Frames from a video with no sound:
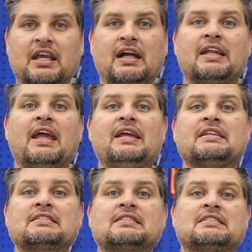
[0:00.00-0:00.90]
got a
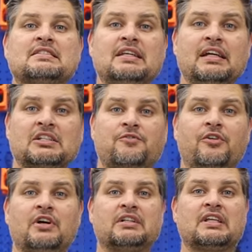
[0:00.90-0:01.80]
six
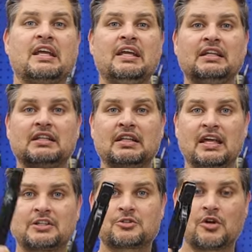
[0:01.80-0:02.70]
foot
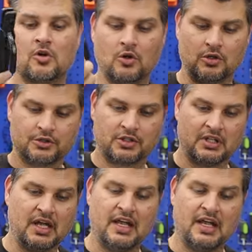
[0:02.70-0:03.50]
electro holder.